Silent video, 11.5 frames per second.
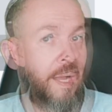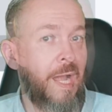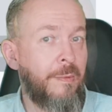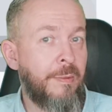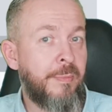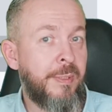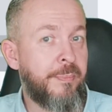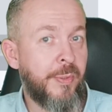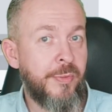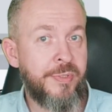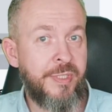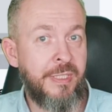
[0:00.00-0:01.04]
I will be
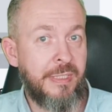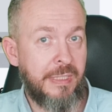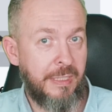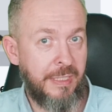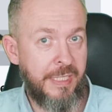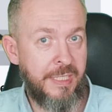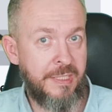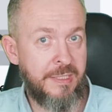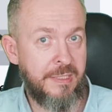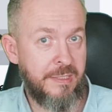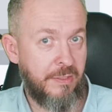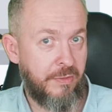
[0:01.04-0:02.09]
posting
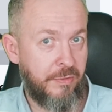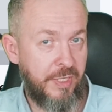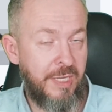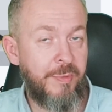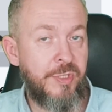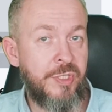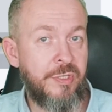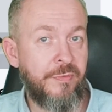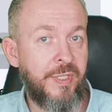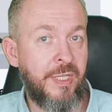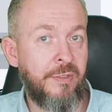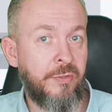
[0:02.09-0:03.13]
links or images of
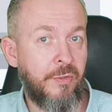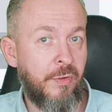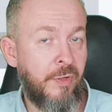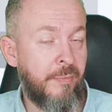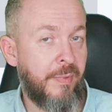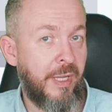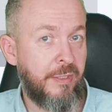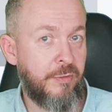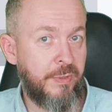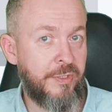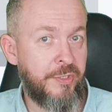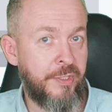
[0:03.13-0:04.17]
that on my
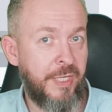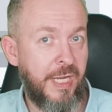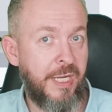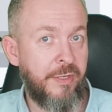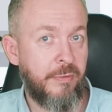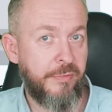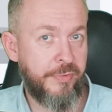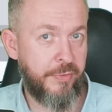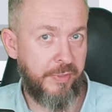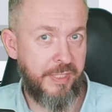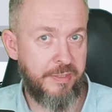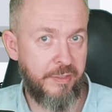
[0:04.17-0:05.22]
Twitter and also
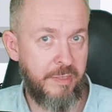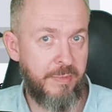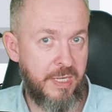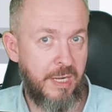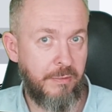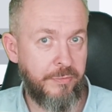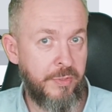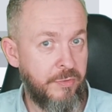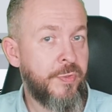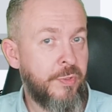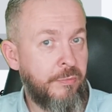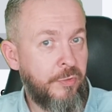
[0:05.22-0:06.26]
Instagram account.
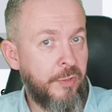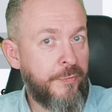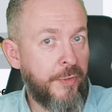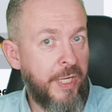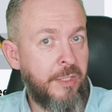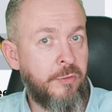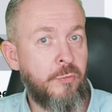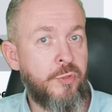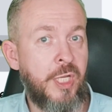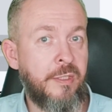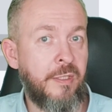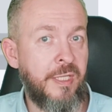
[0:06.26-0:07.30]
So don't forget to
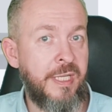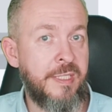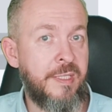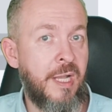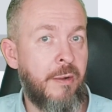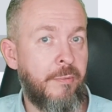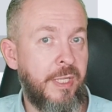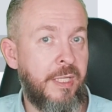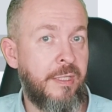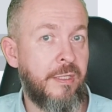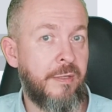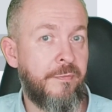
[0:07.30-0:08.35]
check the links down
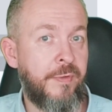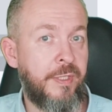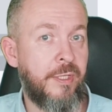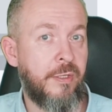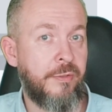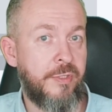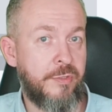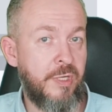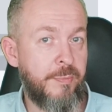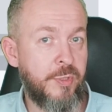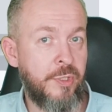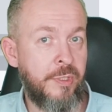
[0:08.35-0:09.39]
in the video
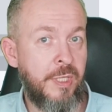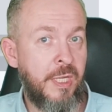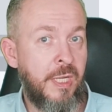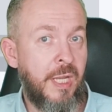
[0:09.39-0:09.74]
description